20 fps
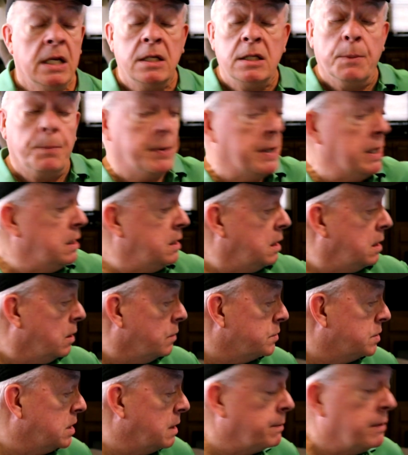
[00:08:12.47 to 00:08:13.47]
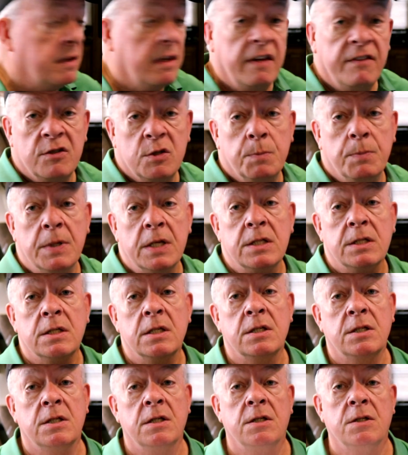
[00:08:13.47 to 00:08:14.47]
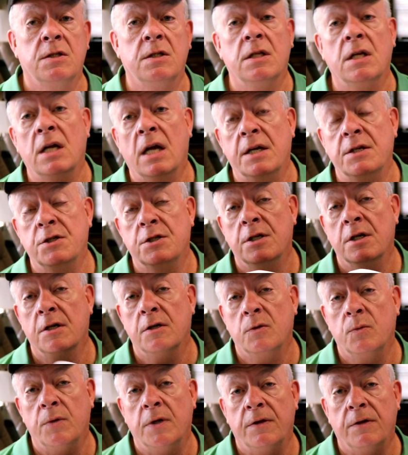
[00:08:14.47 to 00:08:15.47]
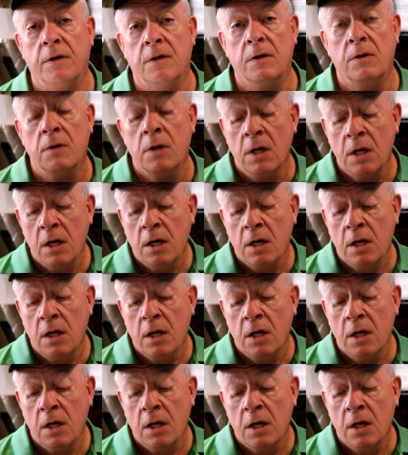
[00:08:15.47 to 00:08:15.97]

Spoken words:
Depending on some of these businesses that I shared with you,